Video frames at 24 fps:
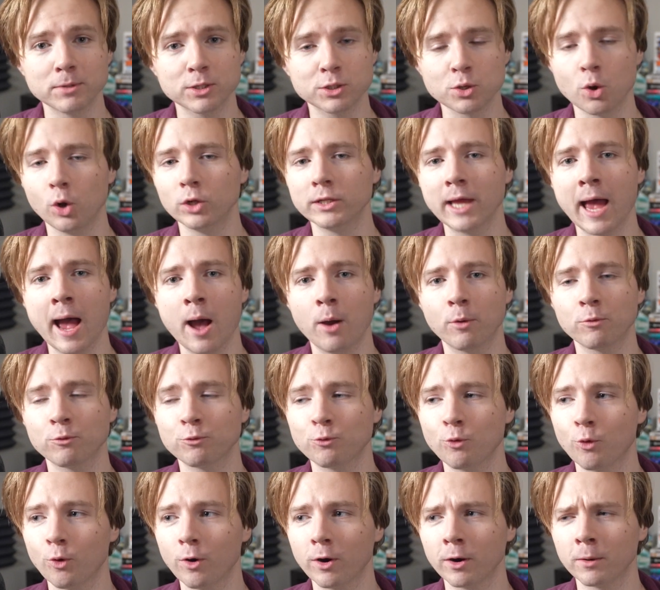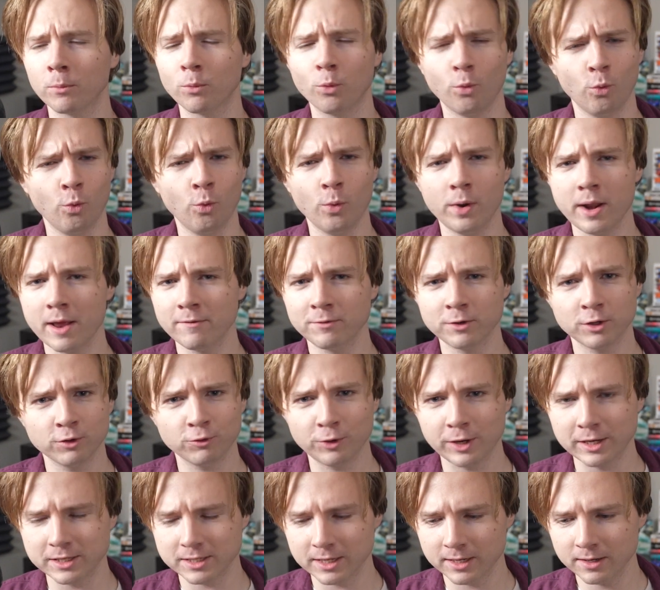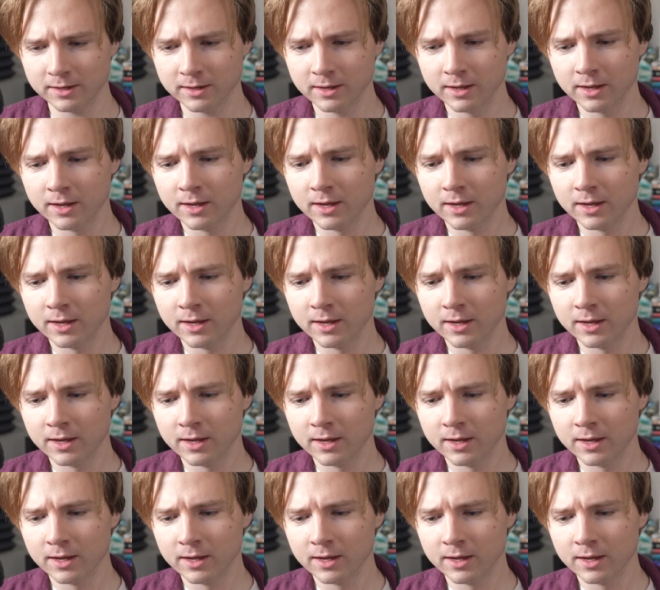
sold out for whatever reason.